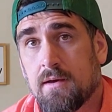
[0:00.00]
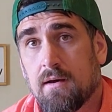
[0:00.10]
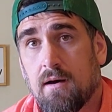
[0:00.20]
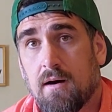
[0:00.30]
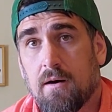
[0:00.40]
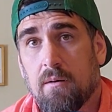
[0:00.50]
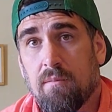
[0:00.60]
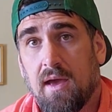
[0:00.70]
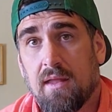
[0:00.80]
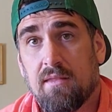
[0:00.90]

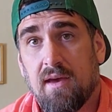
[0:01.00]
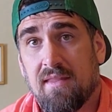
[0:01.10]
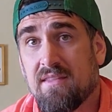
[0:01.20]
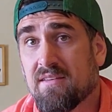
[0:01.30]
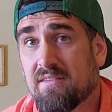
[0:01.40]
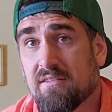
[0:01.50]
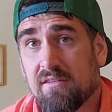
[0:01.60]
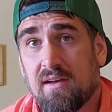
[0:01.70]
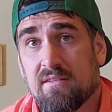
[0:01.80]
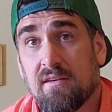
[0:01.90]
And this is,
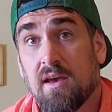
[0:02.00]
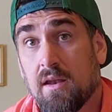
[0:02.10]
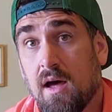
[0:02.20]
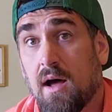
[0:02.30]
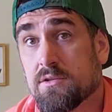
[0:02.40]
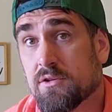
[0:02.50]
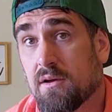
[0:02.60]
I'd say, a notch